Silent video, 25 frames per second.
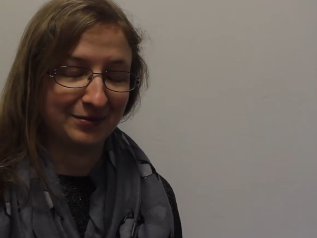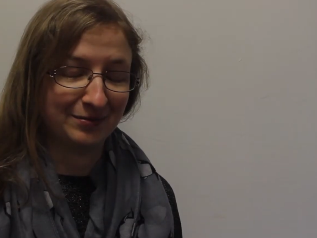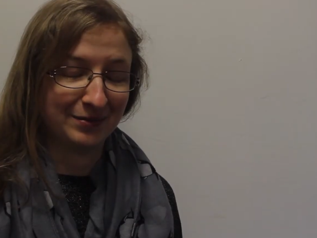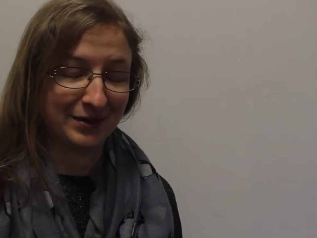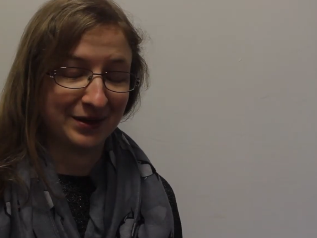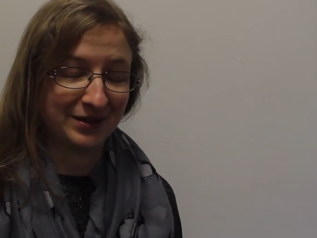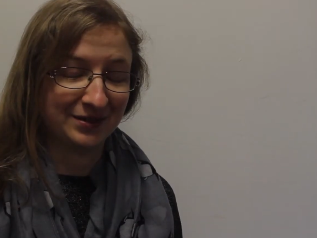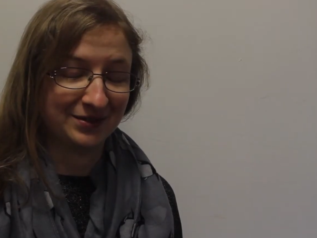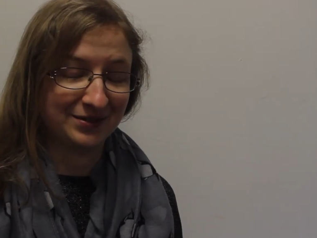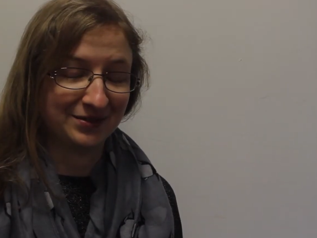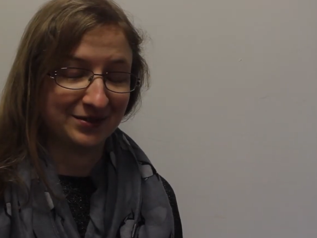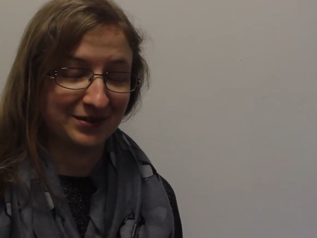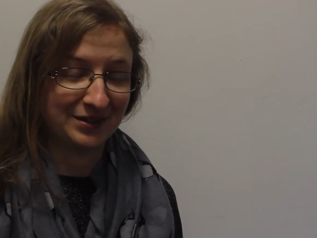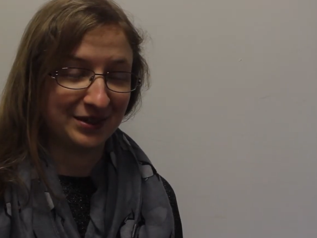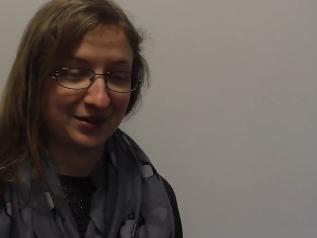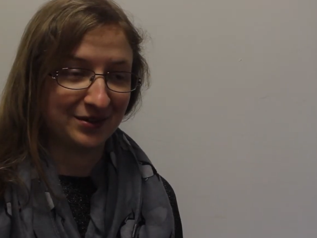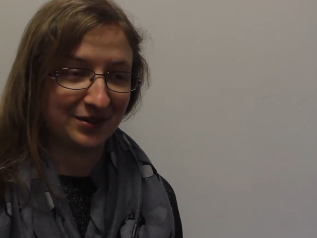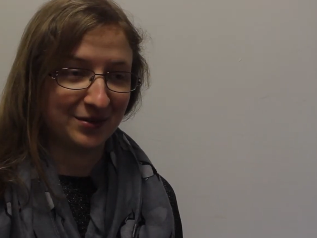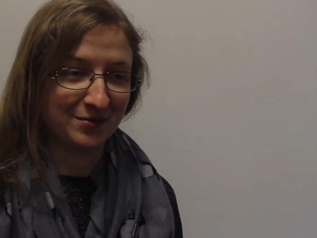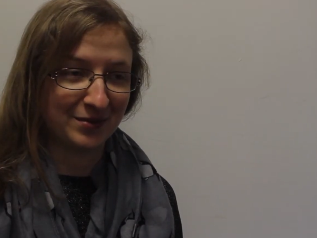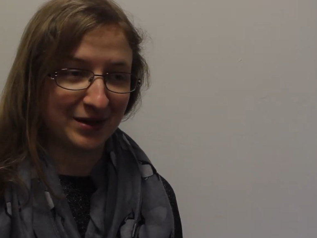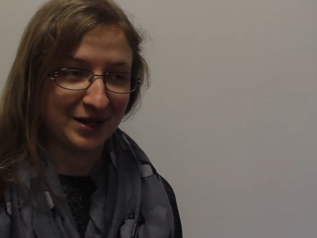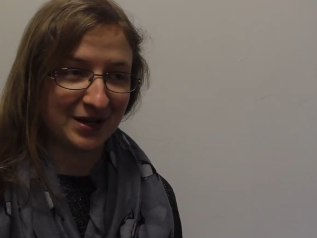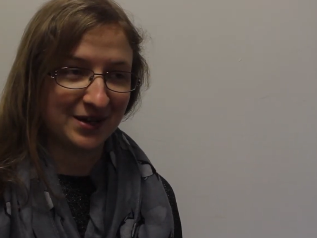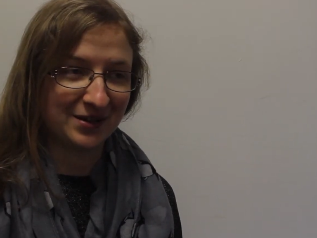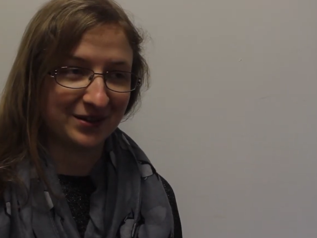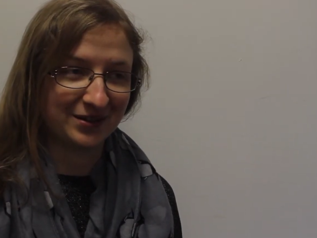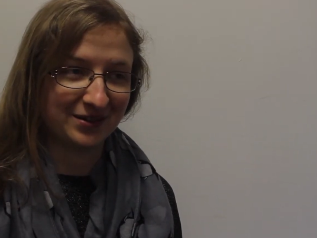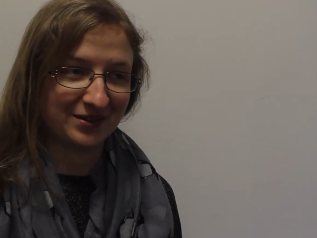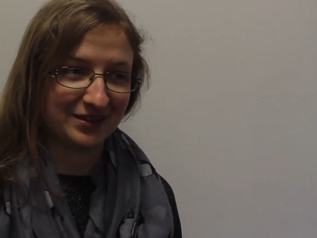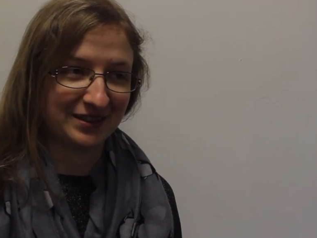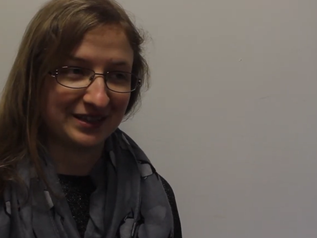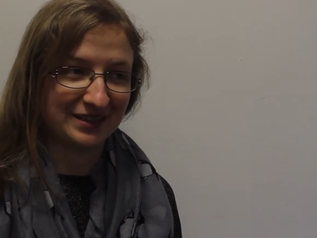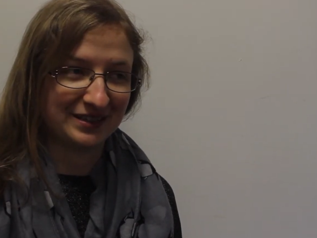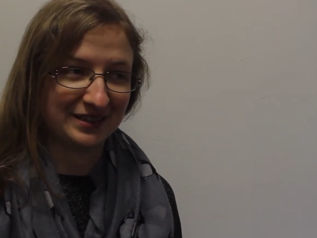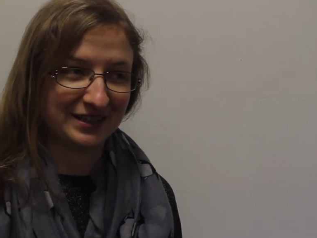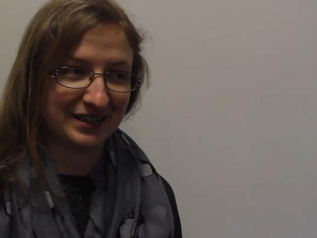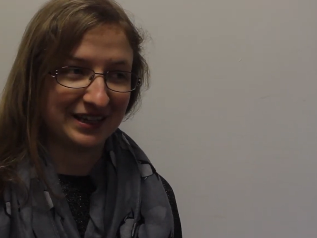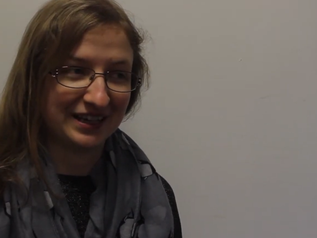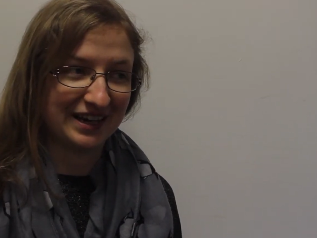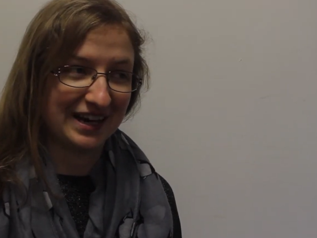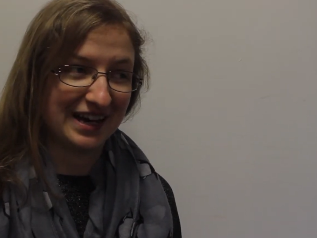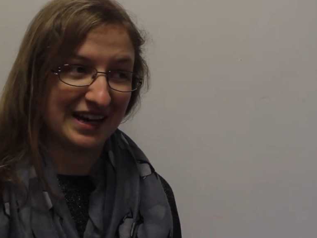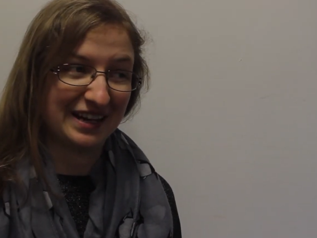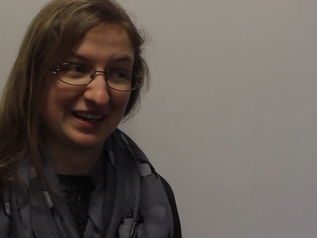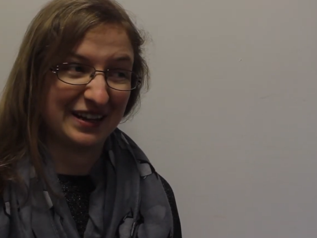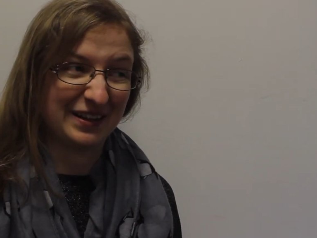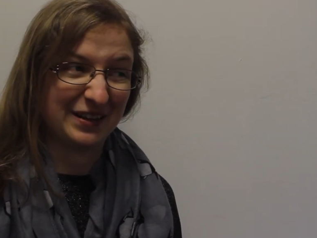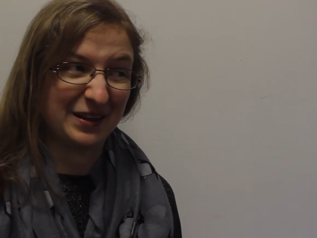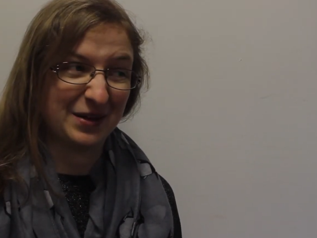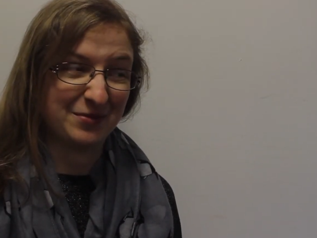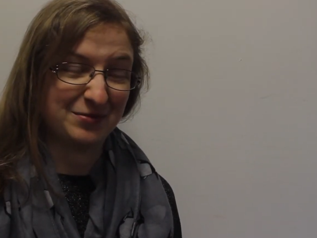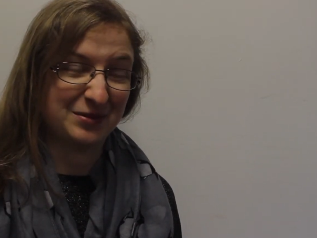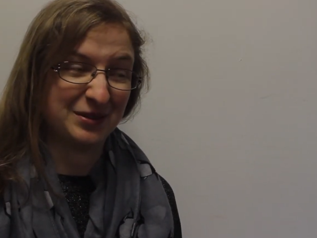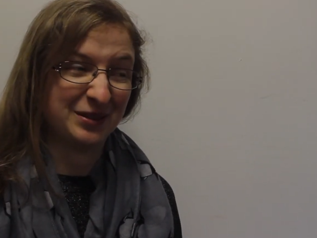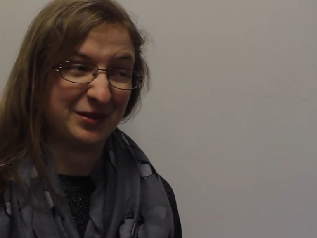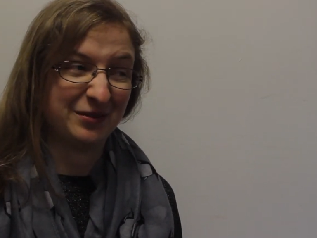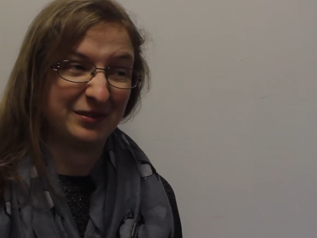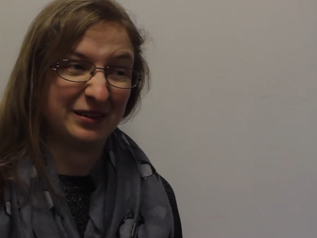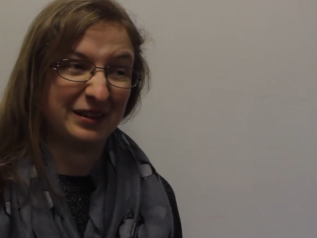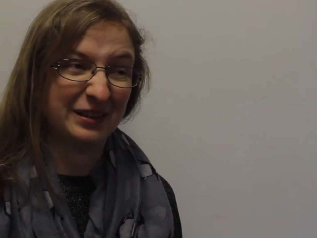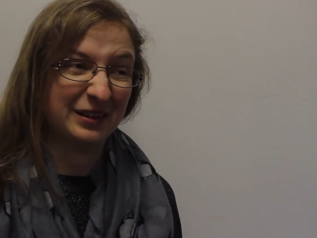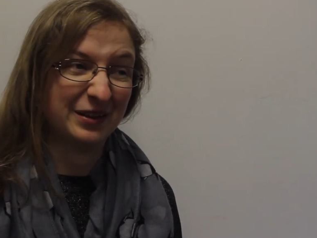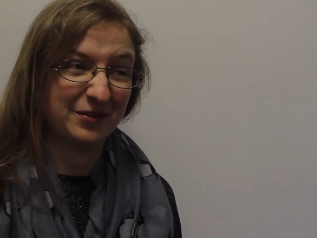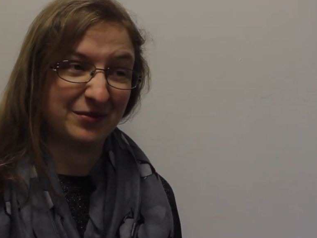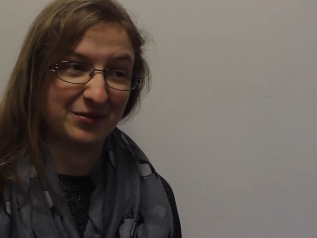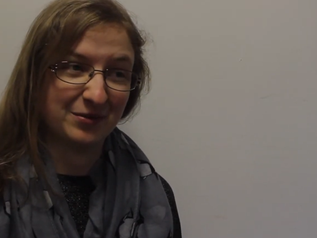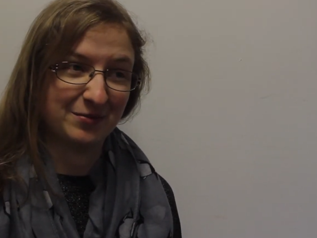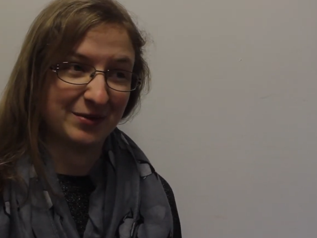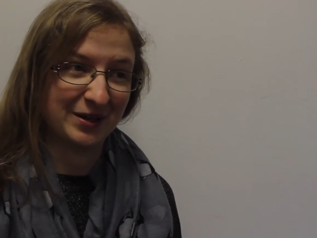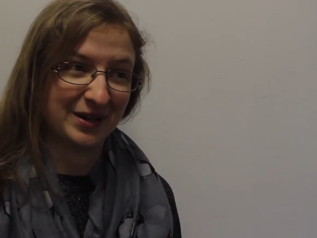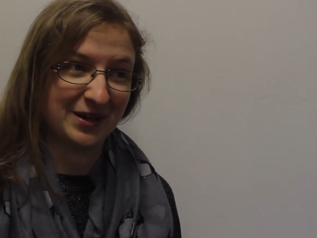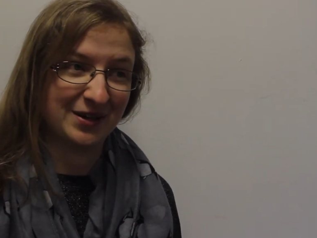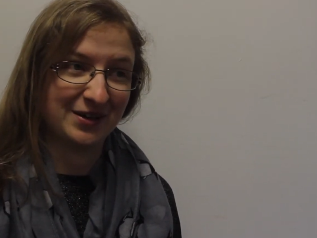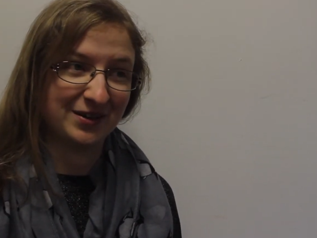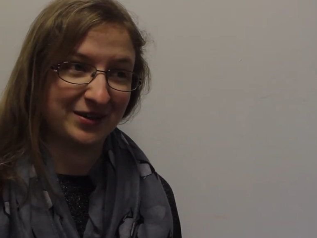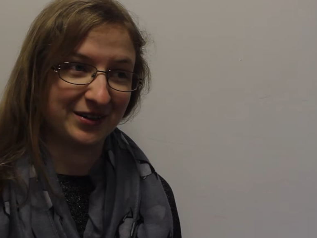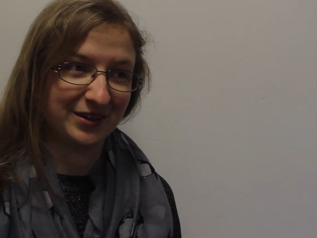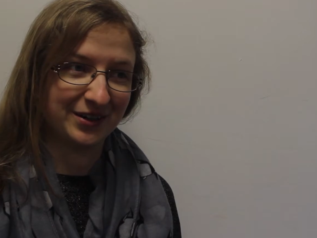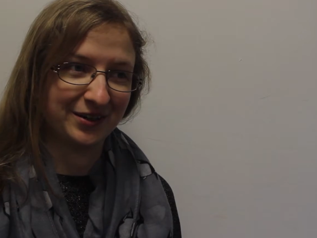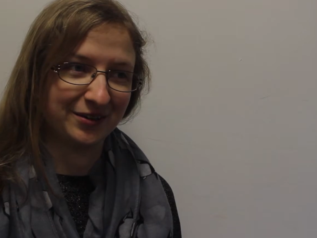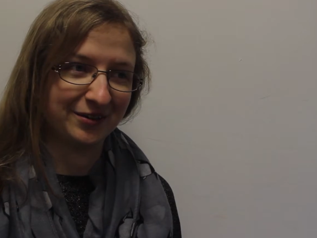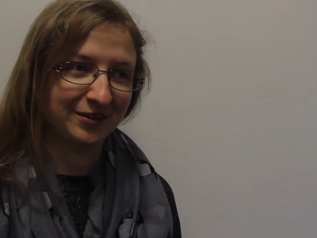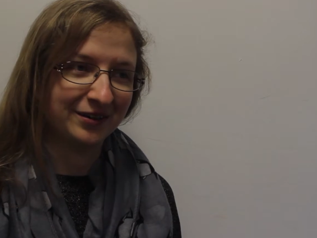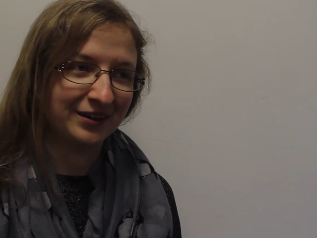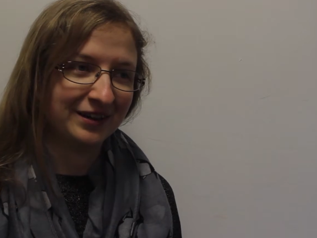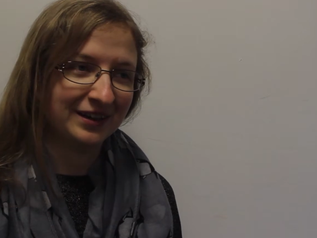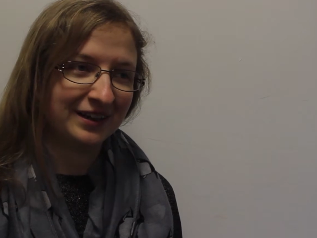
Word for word: because we're doing the Mikado this year and I absolutely love the Mikado